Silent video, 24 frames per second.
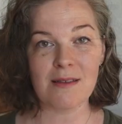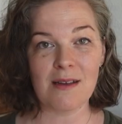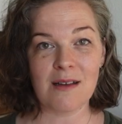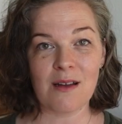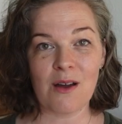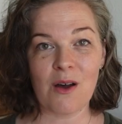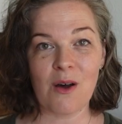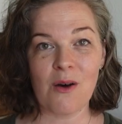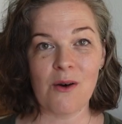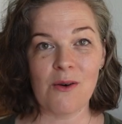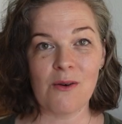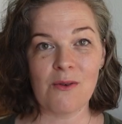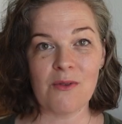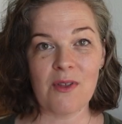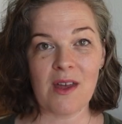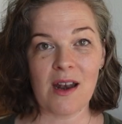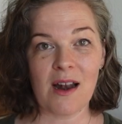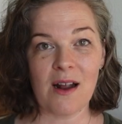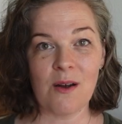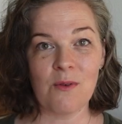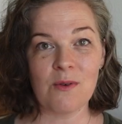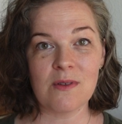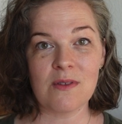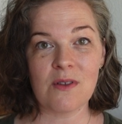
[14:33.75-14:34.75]
ago that
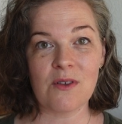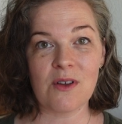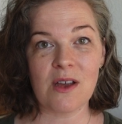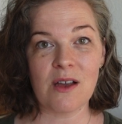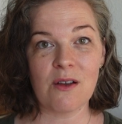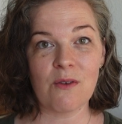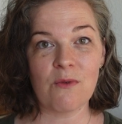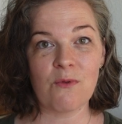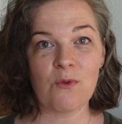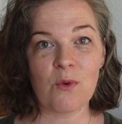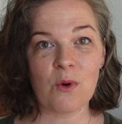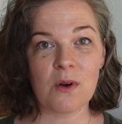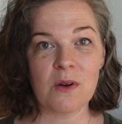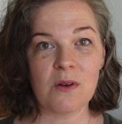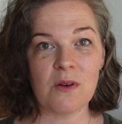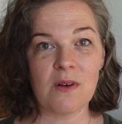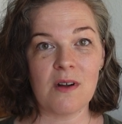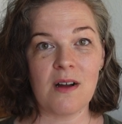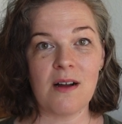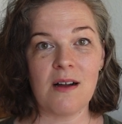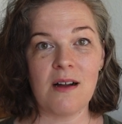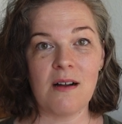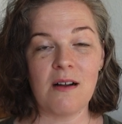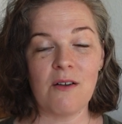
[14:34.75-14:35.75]
I was looking for
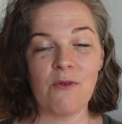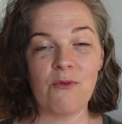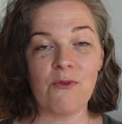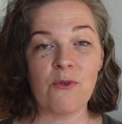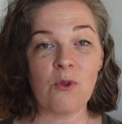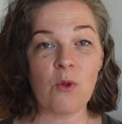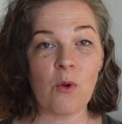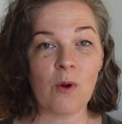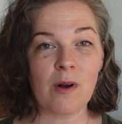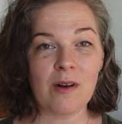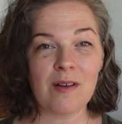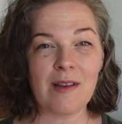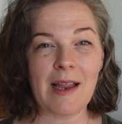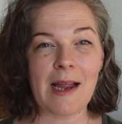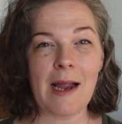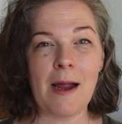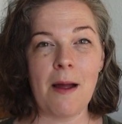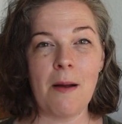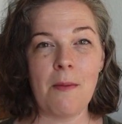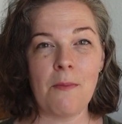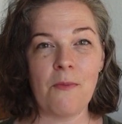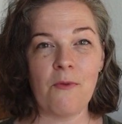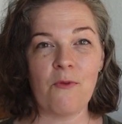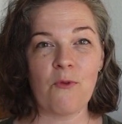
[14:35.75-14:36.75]
a floor
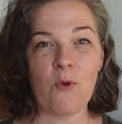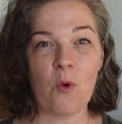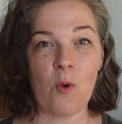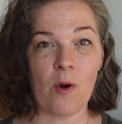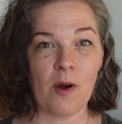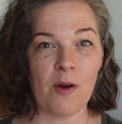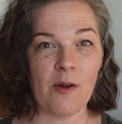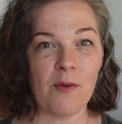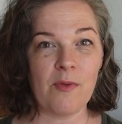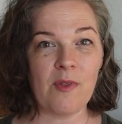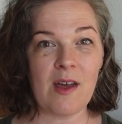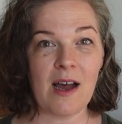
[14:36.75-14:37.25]
lamp for